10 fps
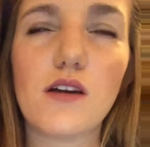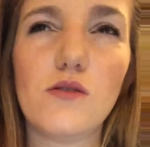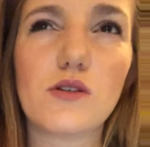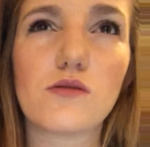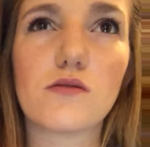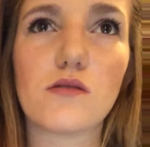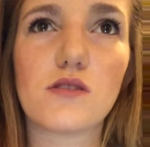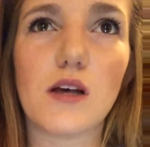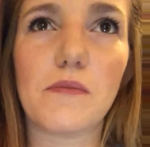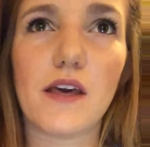was
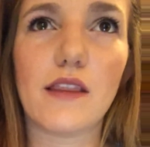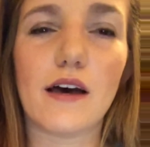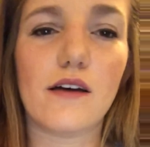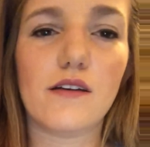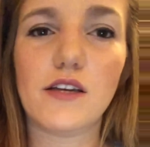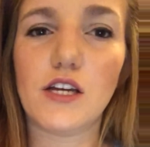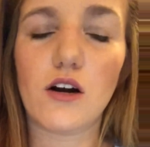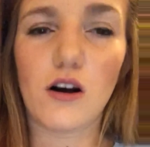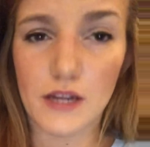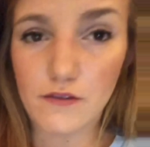something that,
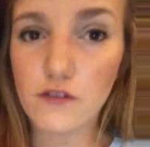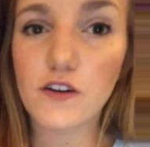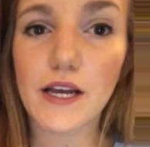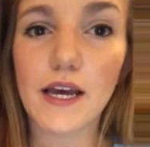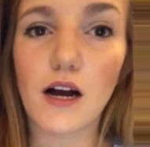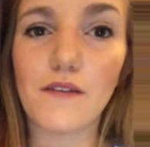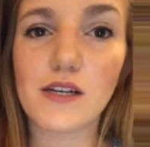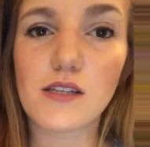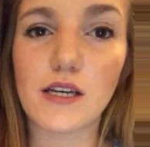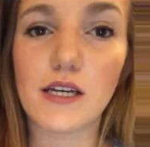I'll never forget.
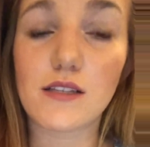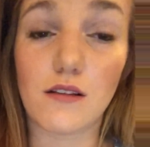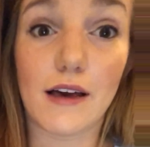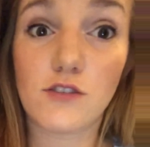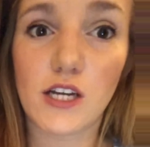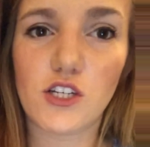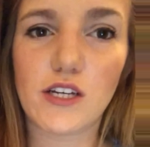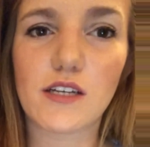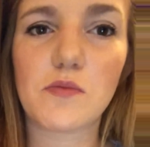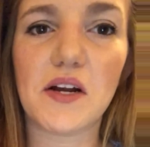Obviously, it's a life-changing
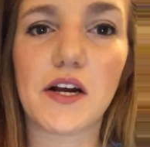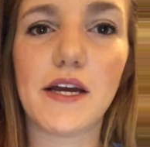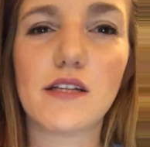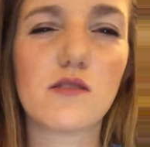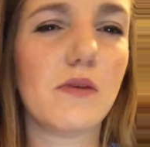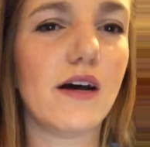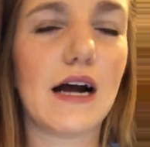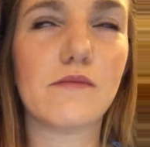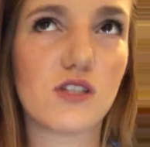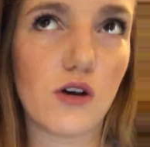experience, but
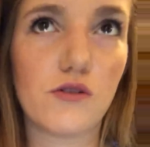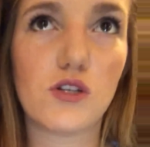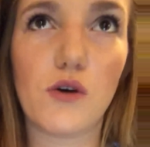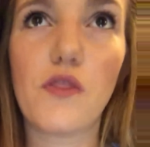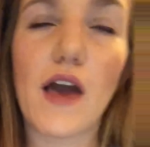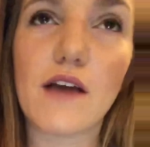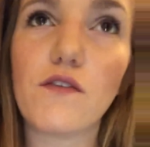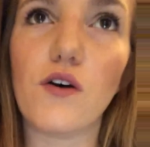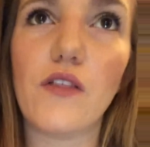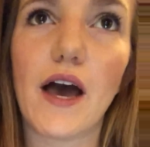I'm so
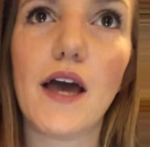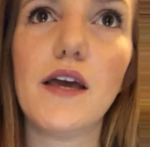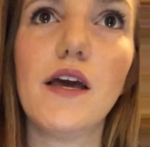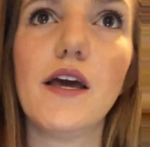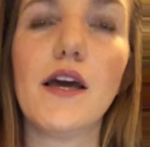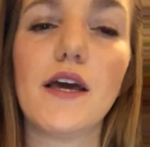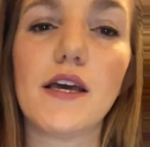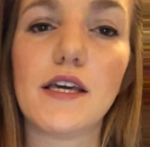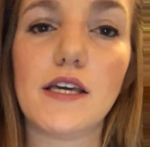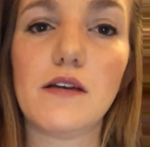thankful that
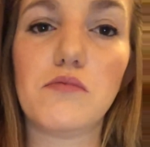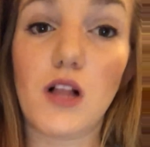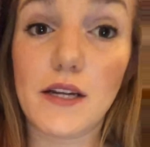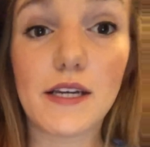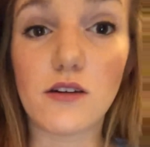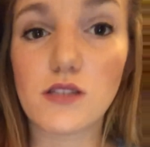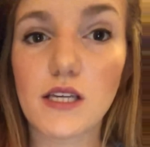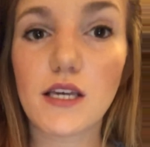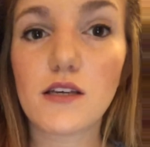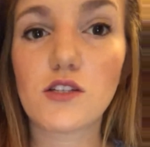he pled
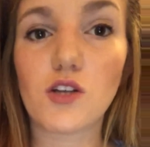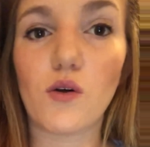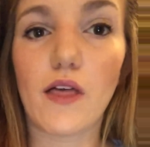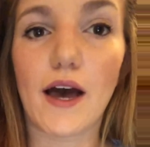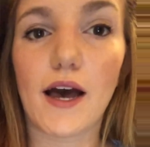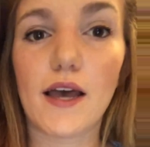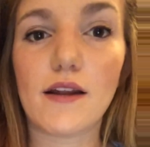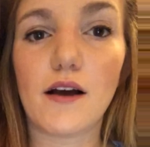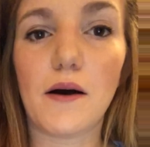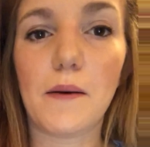guilty so that
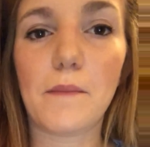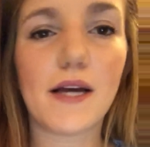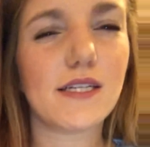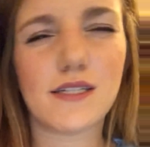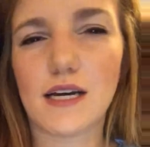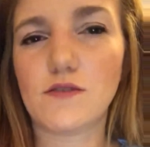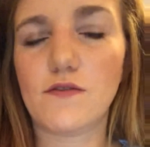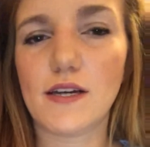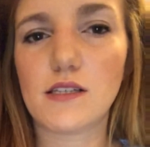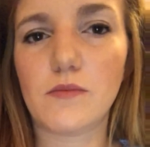I didn't have to
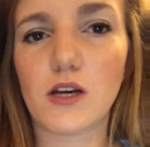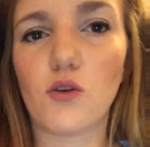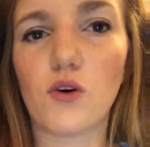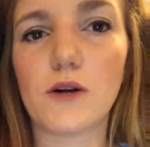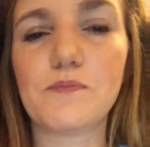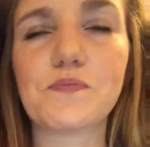face him in court.